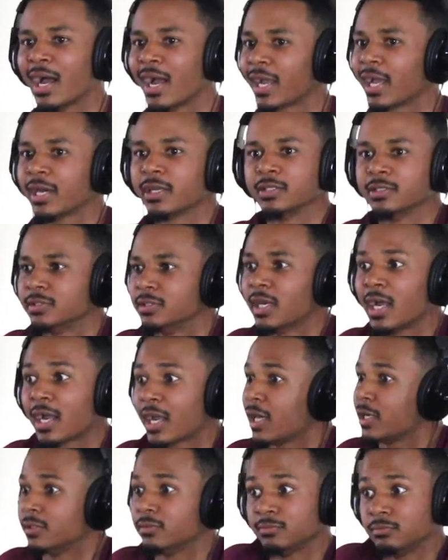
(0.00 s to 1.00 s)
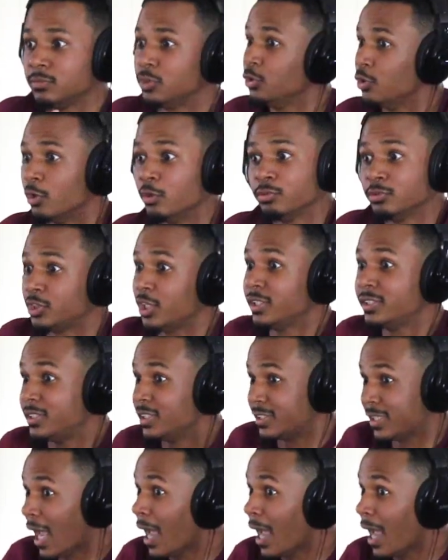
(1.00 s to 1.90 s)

I gotta, I gotta, you know, chase this